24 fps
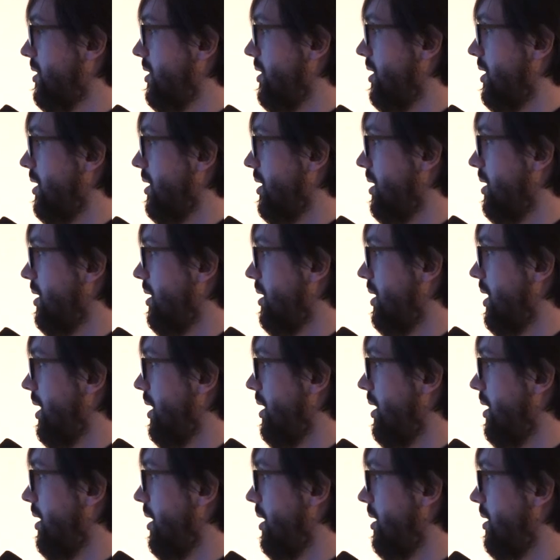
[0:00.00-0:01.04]

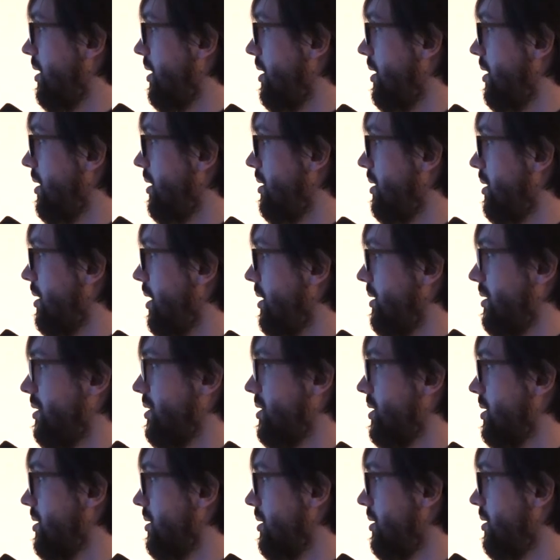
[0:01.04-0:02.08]
any
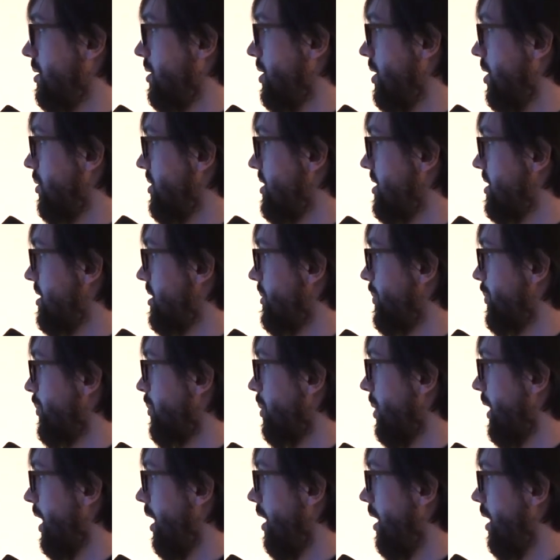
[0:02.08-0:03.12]
additional notes.
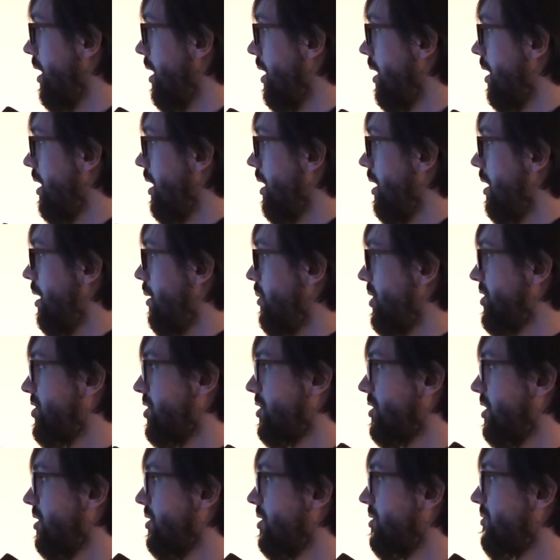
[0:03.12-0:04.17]

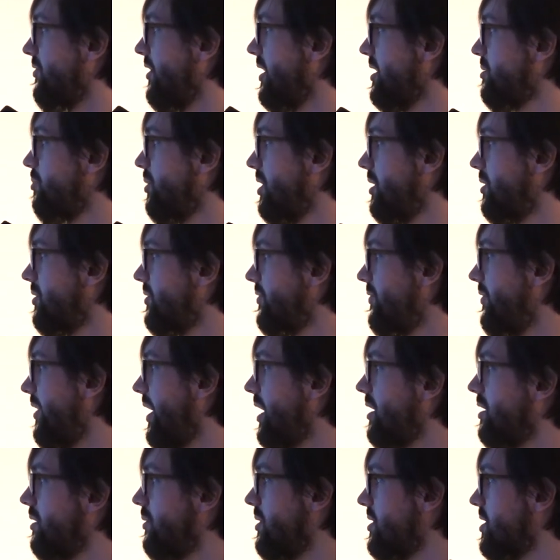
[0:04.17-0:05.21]
Return on investment
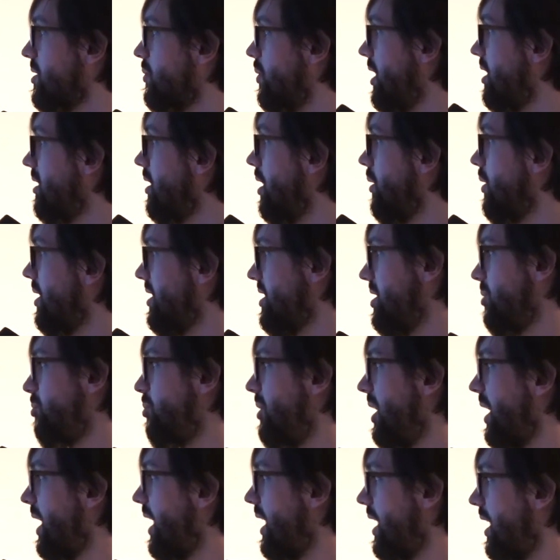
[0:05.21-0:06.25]
factor is quite low at the
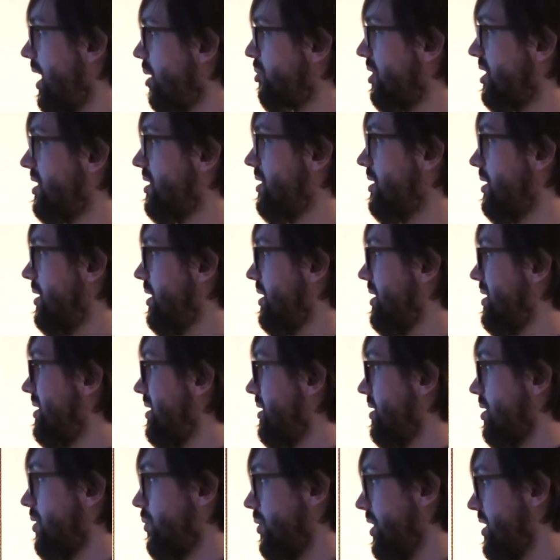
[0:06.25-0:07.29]
beginning, but it
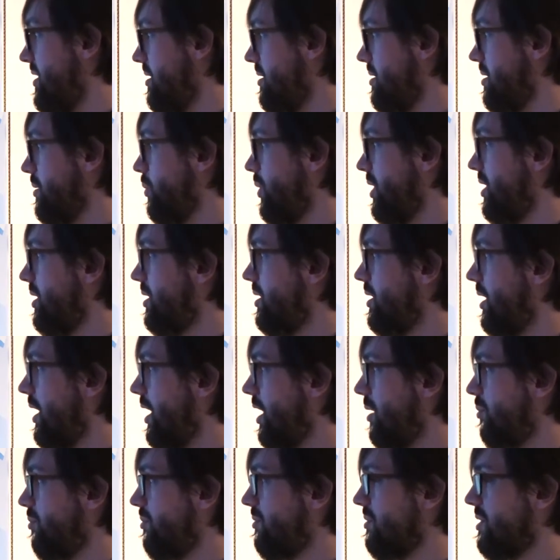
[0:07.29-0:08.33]
increases with
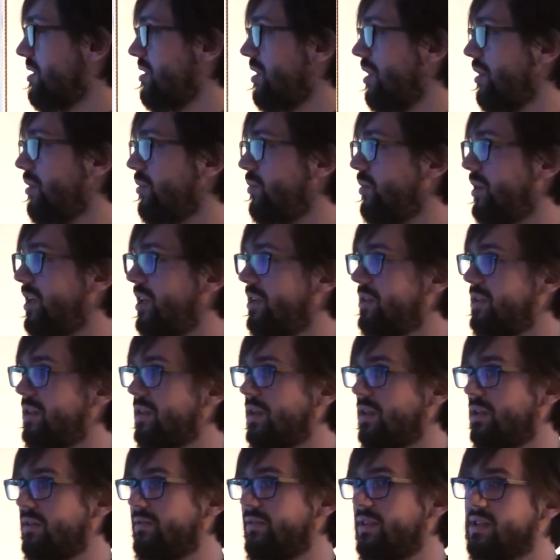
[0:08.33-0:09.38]
time. So we need to
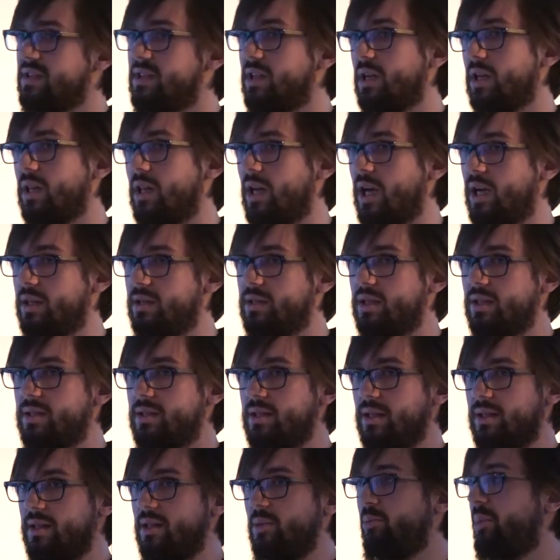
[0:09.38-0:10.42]
convince the client
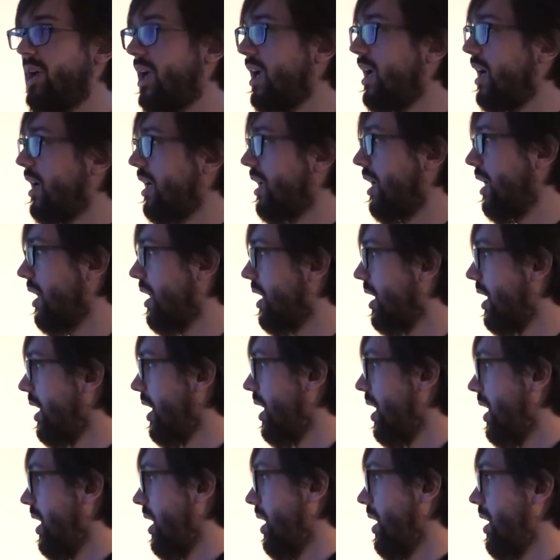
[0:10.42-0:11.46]
that at the beginning
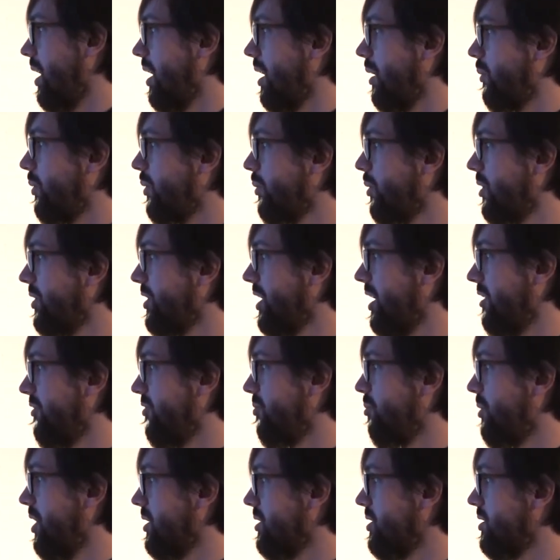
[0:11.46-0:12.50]
we won't
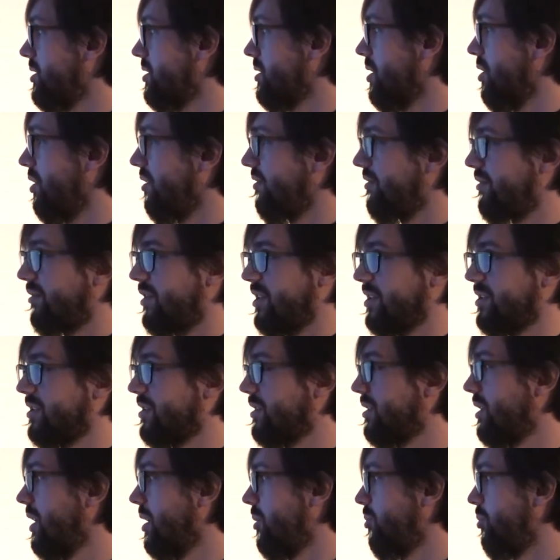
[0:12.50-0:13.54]
have much
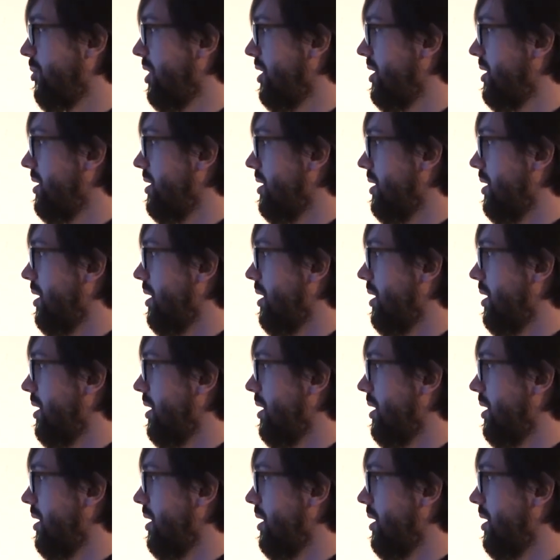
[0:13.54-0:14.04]
coverage, but